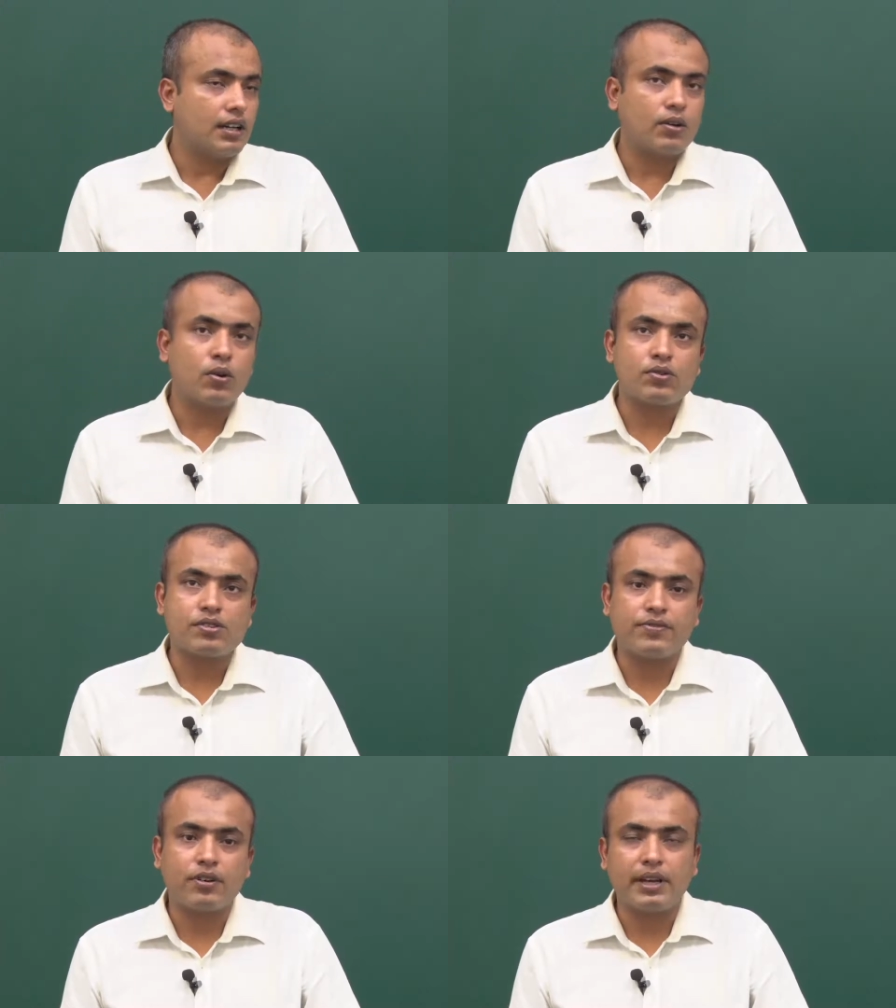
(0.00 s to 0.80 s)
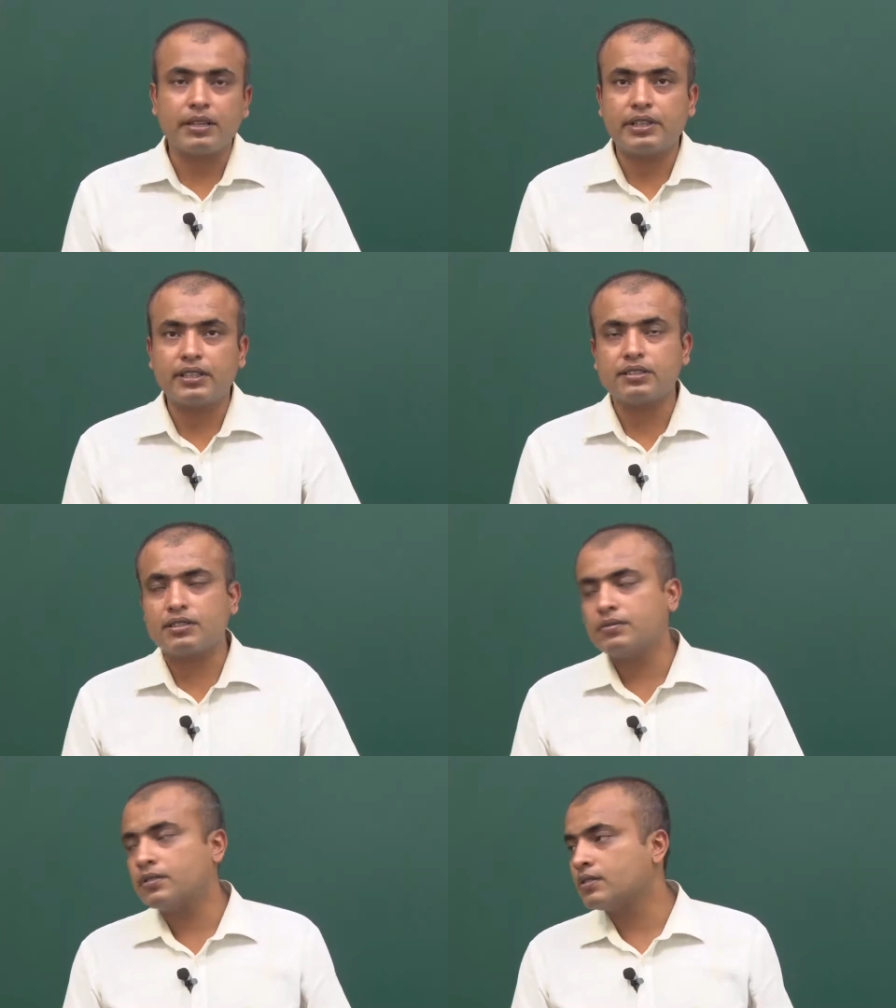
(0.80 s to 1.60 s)
codes for mathematical
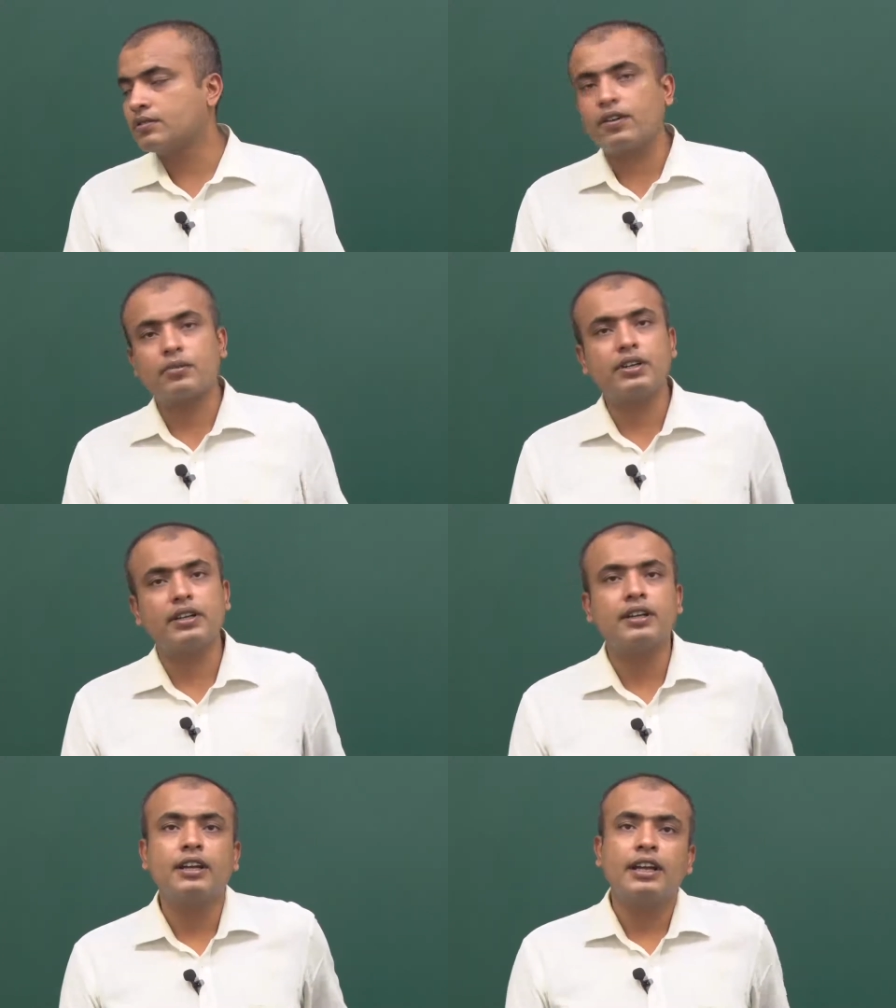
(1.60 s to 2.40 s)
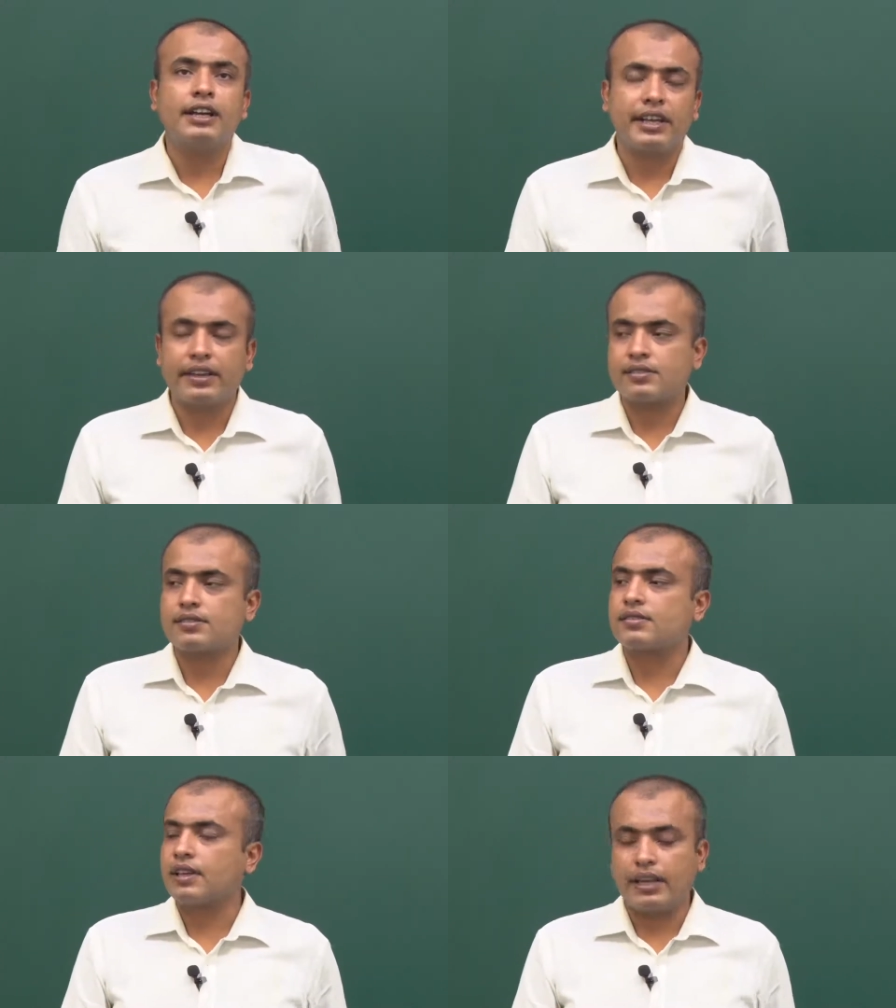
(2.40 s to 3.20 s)
symbols, formulae,
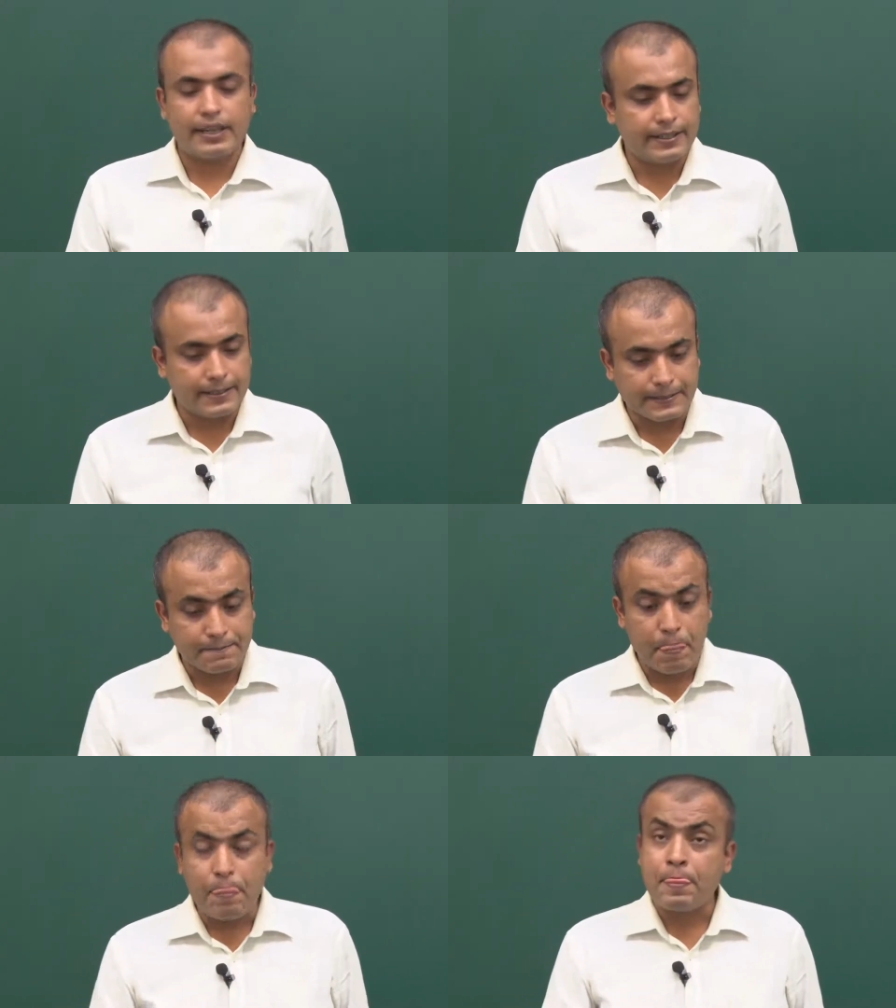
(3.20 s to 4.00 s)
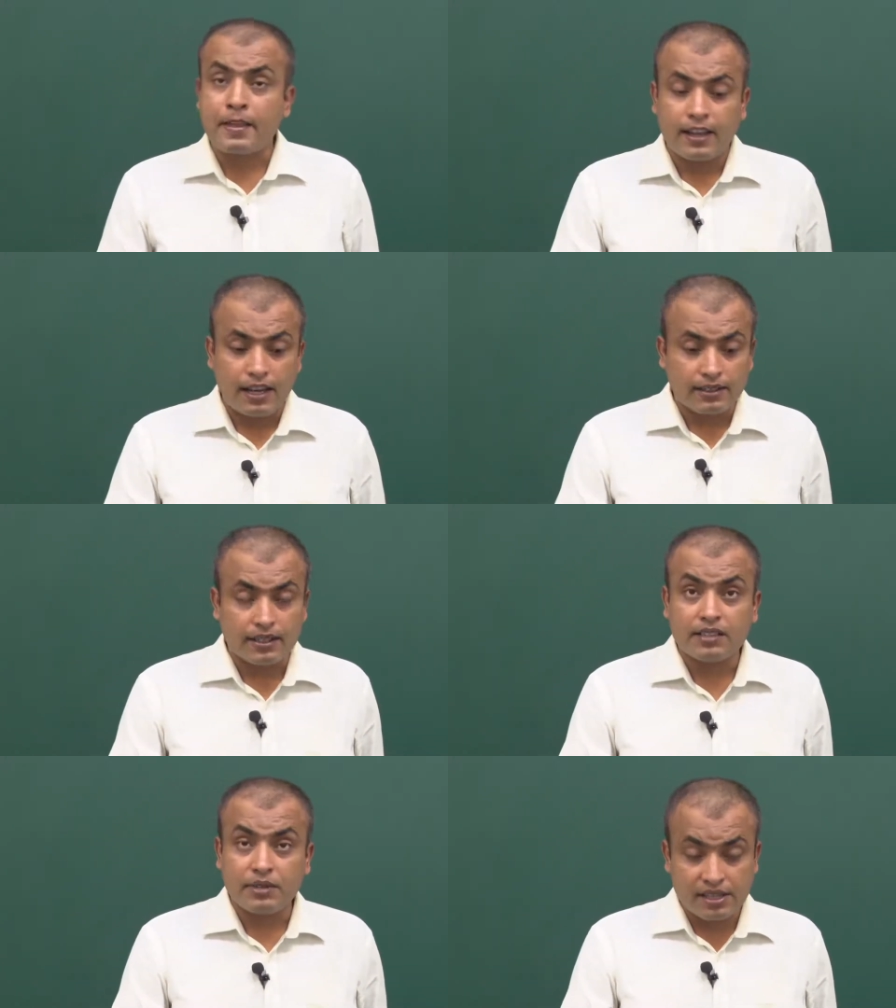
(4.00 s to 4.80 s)
text, and other
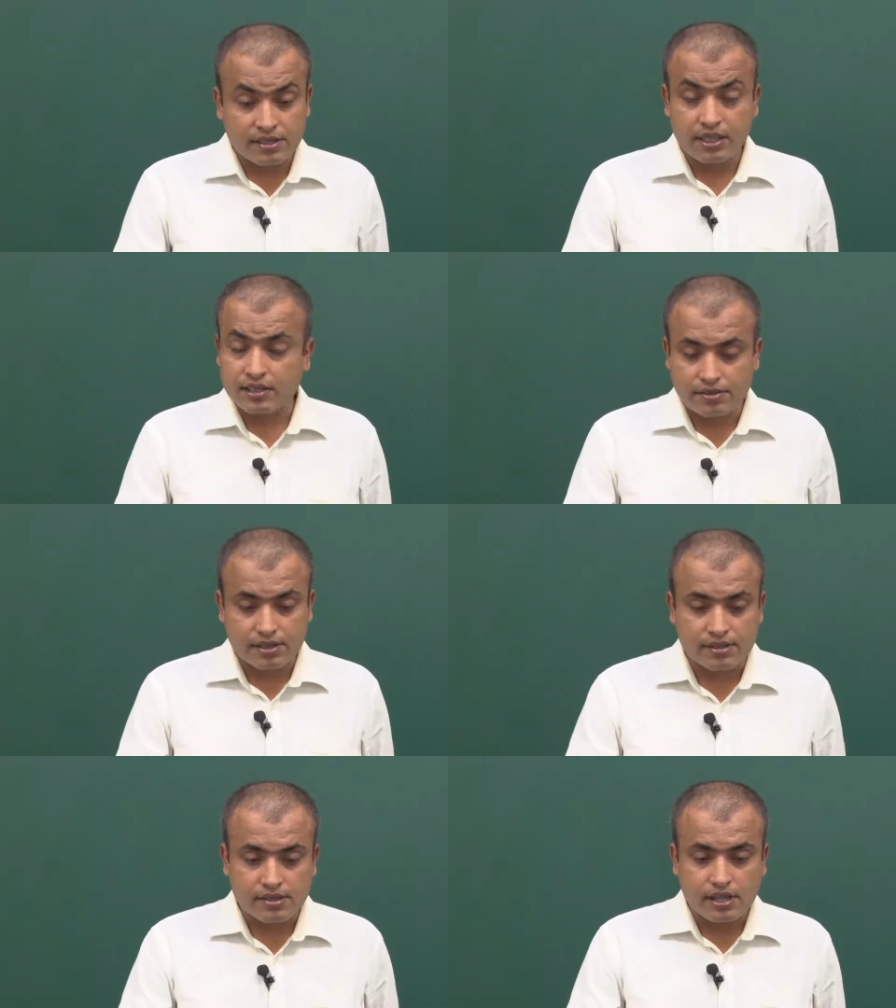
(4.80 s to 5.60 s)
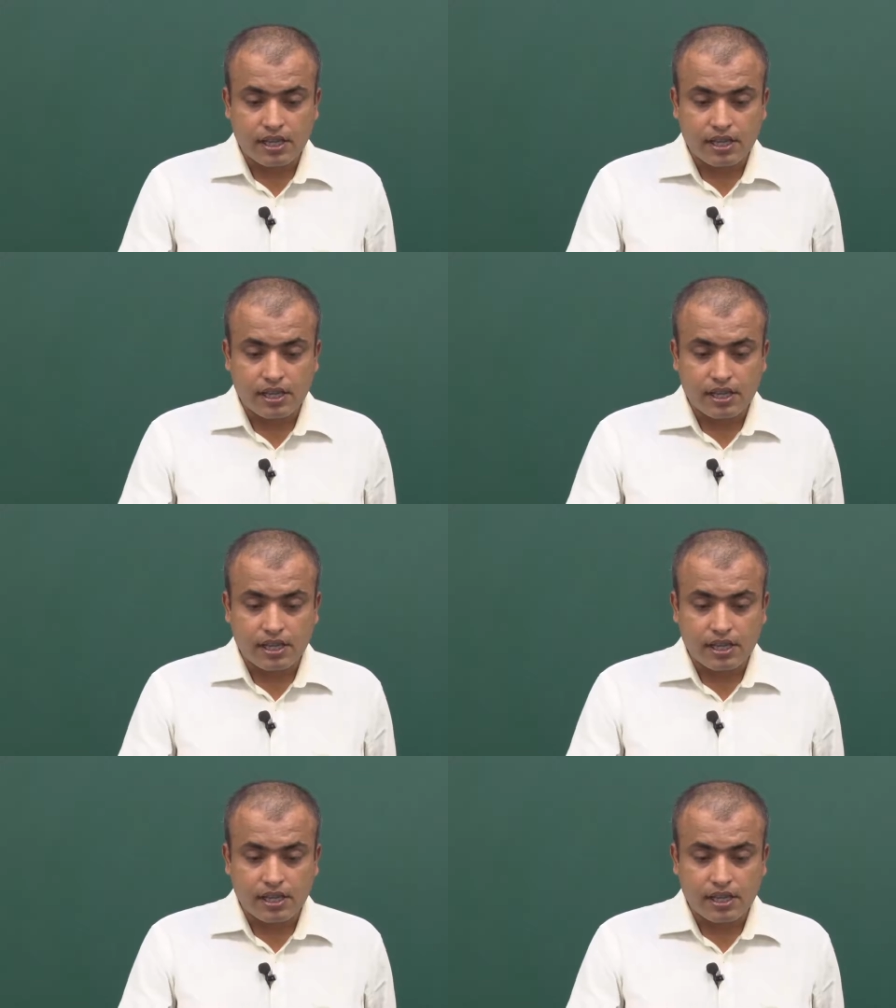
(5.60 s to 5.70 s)
illustrations.